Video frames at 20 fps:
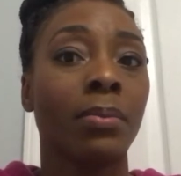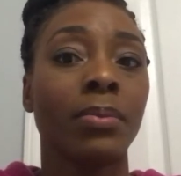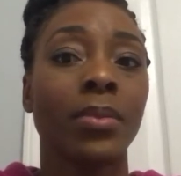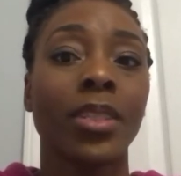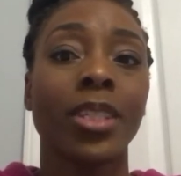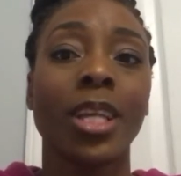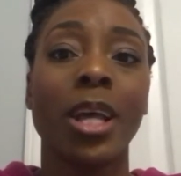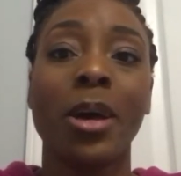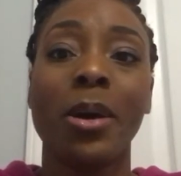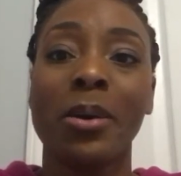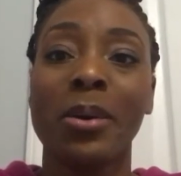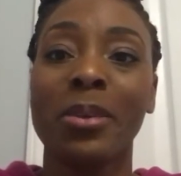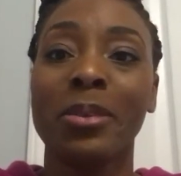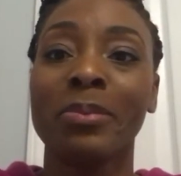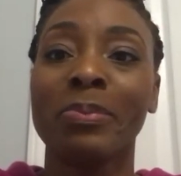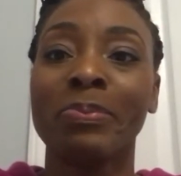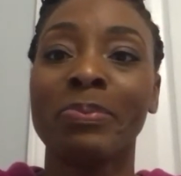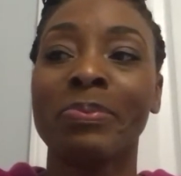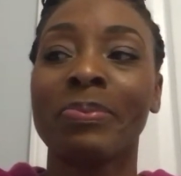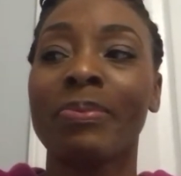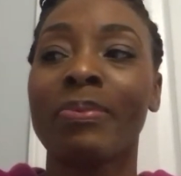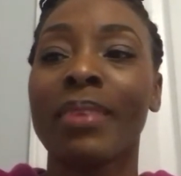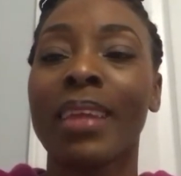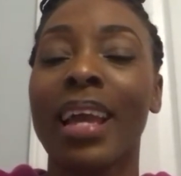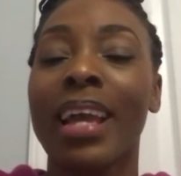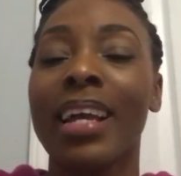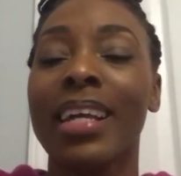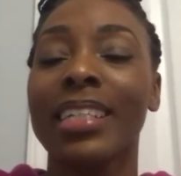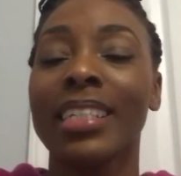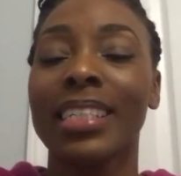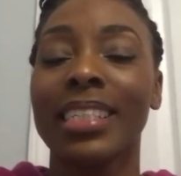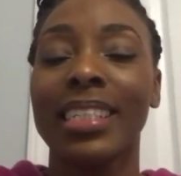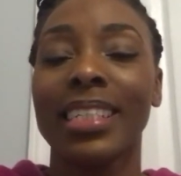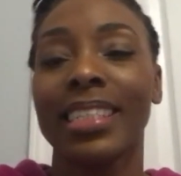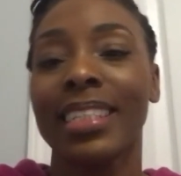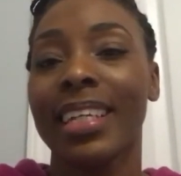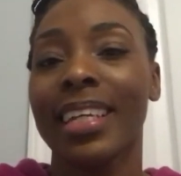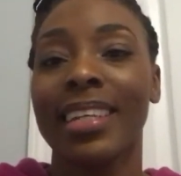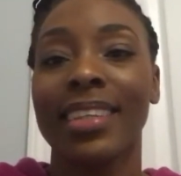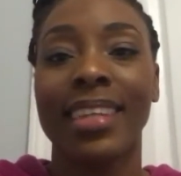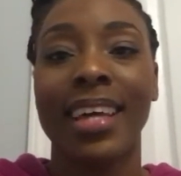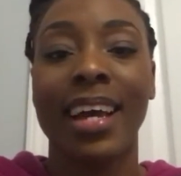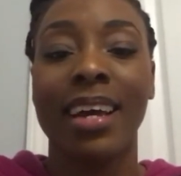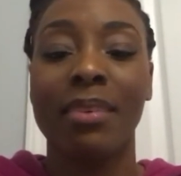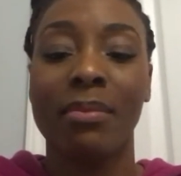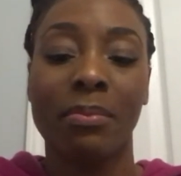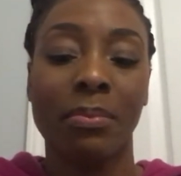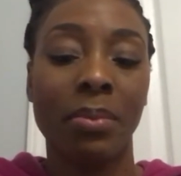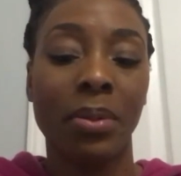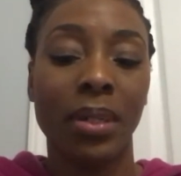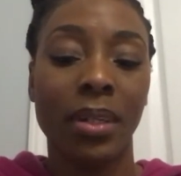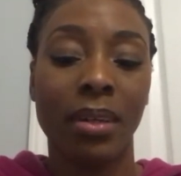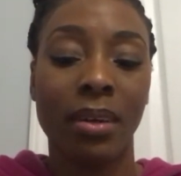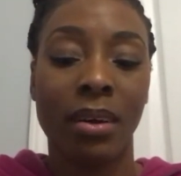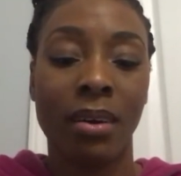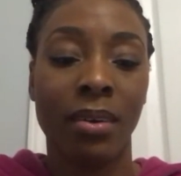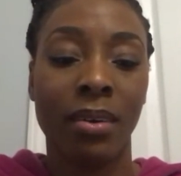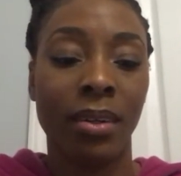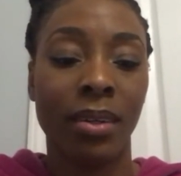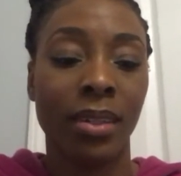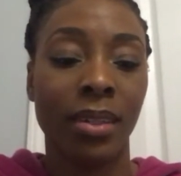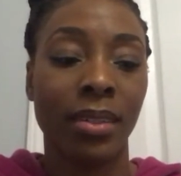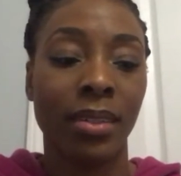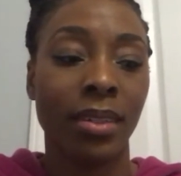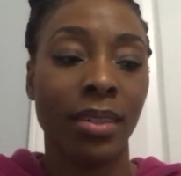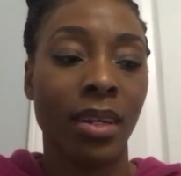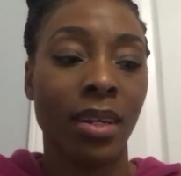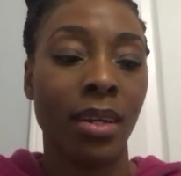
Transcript: So just need to get that put on.